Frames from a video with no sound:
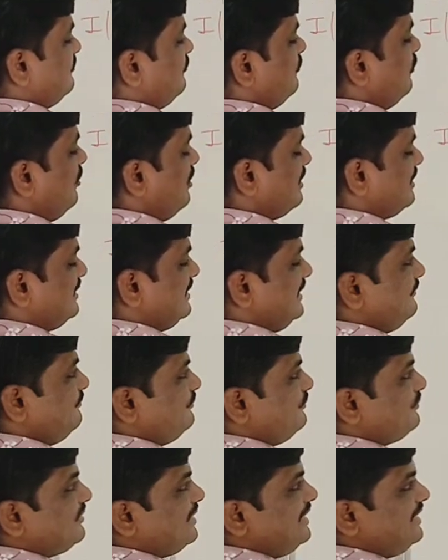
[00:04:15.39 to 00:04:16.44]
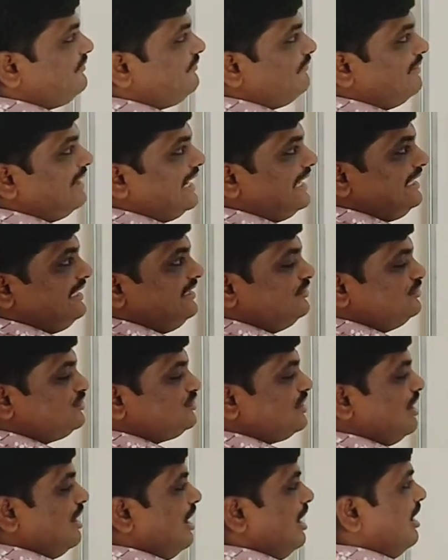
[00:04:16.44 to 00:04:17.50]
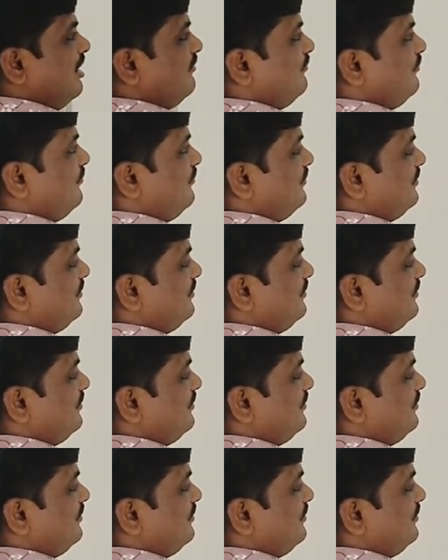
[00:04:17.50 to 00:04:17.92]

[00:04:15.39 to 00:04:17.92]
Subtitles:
for different values of